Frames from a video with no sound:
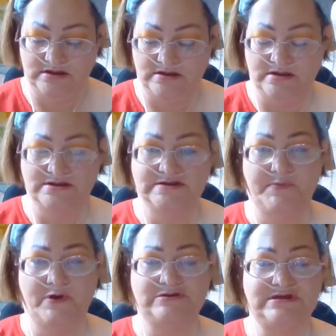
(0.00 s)

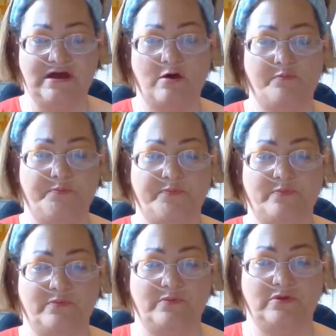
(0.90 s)
supposed to help
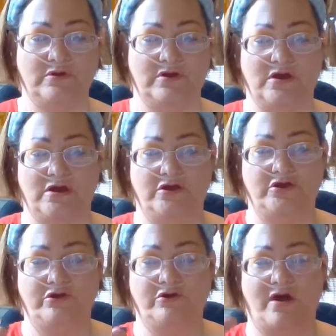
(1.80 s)

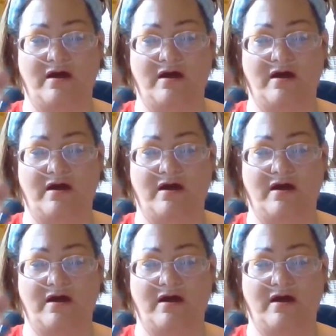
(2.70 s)
your